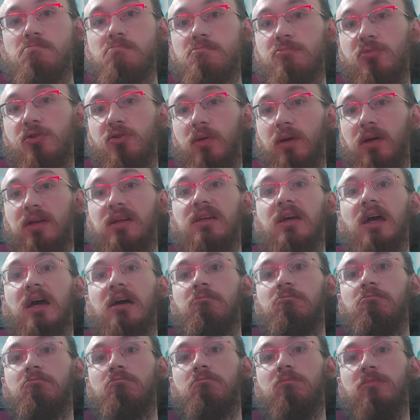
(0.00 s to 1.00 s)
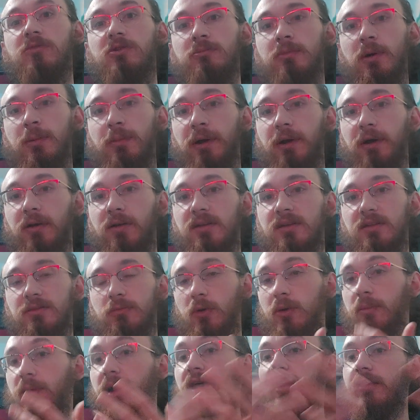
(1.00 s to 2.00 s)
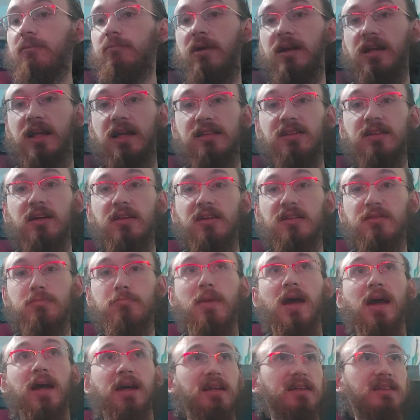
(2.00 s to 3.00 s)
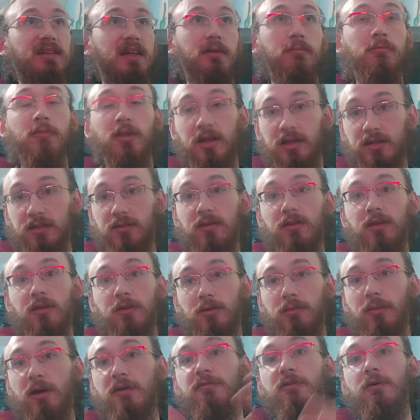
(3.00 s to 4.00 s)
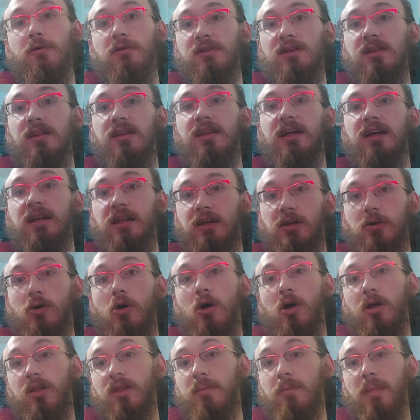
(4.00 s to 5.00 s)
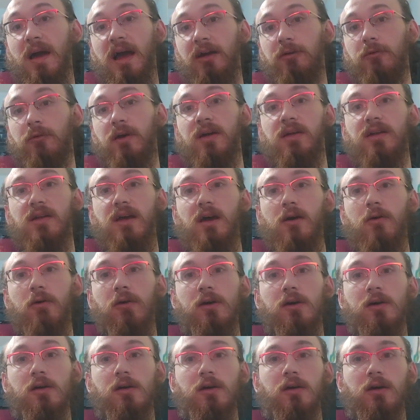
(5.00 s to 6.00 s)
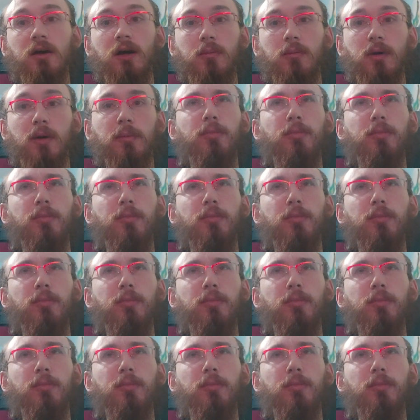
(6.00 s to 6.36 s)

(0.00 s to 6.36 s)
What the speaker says: So I get to my parents, where my dad's got this Mac. It's literally my phone's leaning on the Mac right now. I